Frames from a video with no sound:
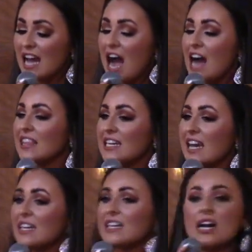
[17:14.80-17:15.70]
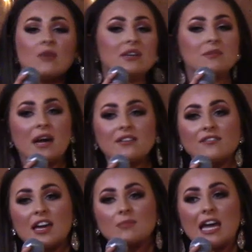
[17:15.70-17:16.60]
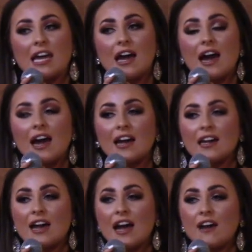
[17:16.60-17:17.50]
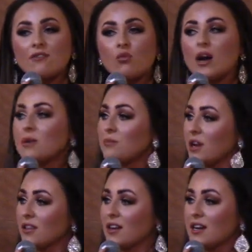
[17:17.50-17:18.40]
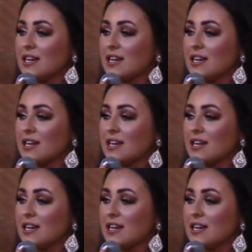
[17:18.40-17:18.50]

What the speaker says: I think hanging out with my family. I have one brother.